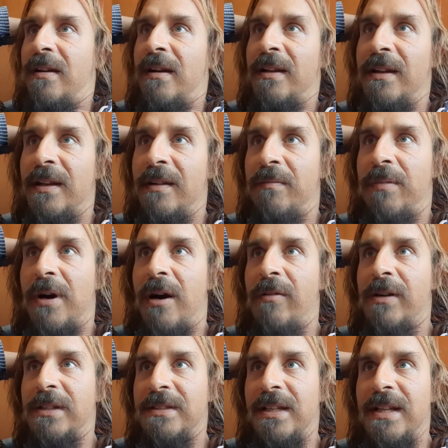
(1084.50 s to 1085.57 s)
And then the
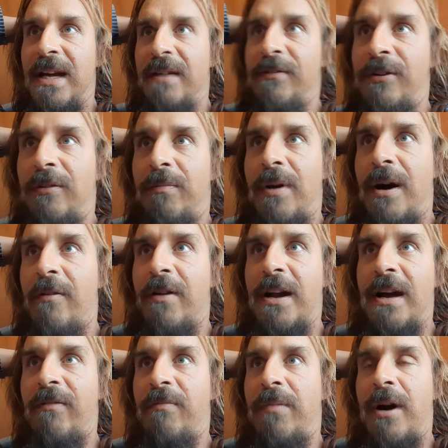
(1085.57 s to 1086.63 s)
powers that have no power
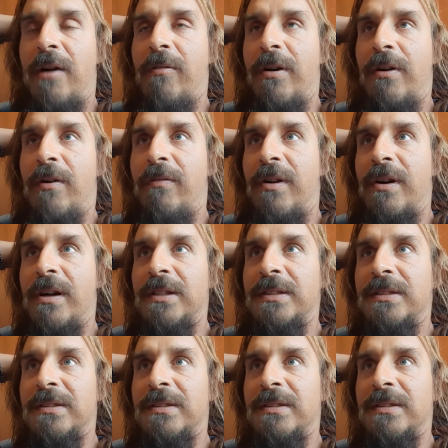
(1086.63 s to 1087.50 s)
have power over us.